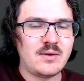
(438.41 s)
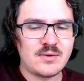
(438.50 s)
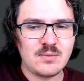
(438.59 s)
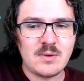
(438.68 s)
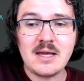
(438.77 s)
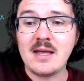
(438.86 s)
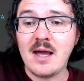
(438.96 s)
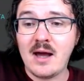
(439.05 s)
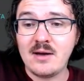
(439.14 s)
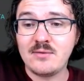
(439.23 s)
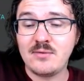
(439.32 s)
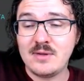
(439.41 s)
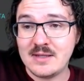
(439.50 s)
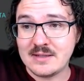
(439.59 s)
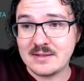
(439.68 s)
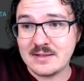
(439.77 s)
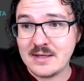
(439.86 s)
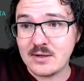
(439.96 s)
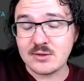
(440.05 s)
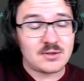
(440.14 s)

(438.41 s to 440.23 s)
3 of this year.